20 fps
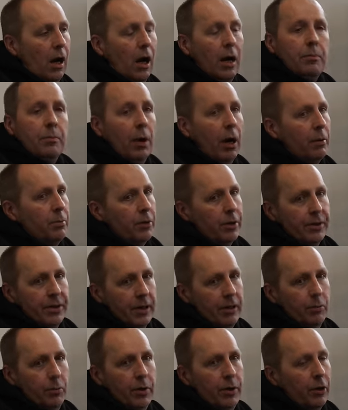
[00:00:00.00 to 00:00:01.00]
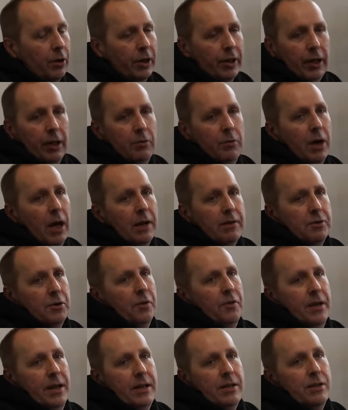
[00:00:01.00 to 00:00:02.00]
I'm going to say, we're not going to go nuts
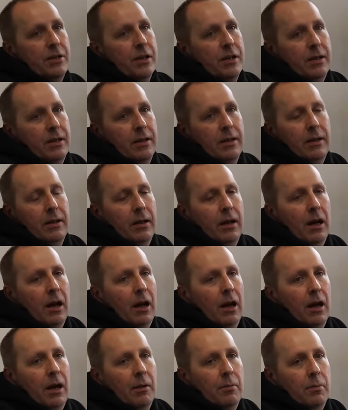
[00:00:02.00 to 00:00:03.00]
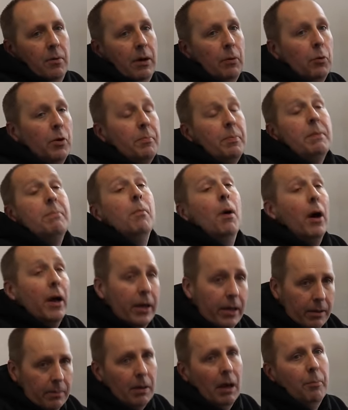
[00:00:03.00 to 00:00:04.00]
with this, would be my
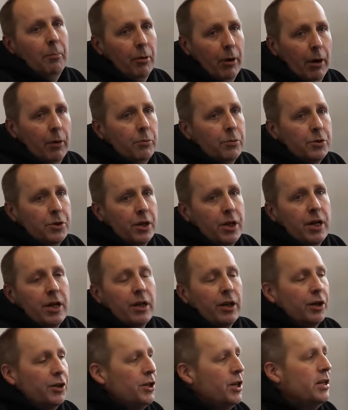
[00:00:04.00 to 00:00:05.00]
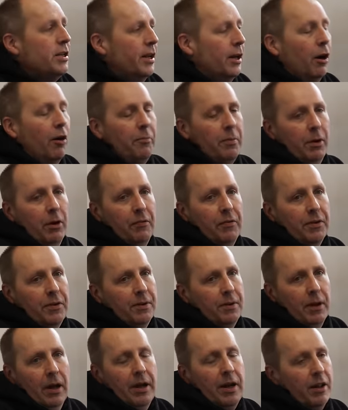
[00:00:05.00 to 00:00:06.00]
approach. She said I've been
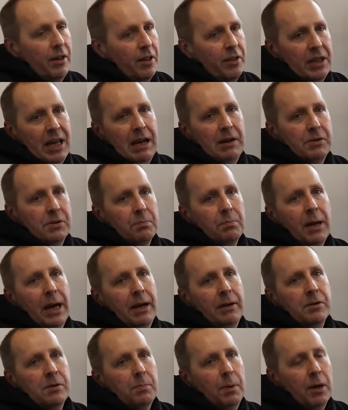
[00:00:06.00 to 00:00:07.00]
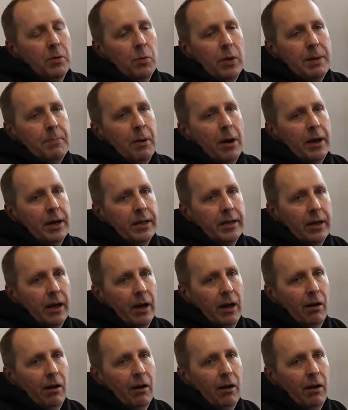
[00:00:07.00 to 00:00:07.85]
offered another £1,000 by We Buy Any Car.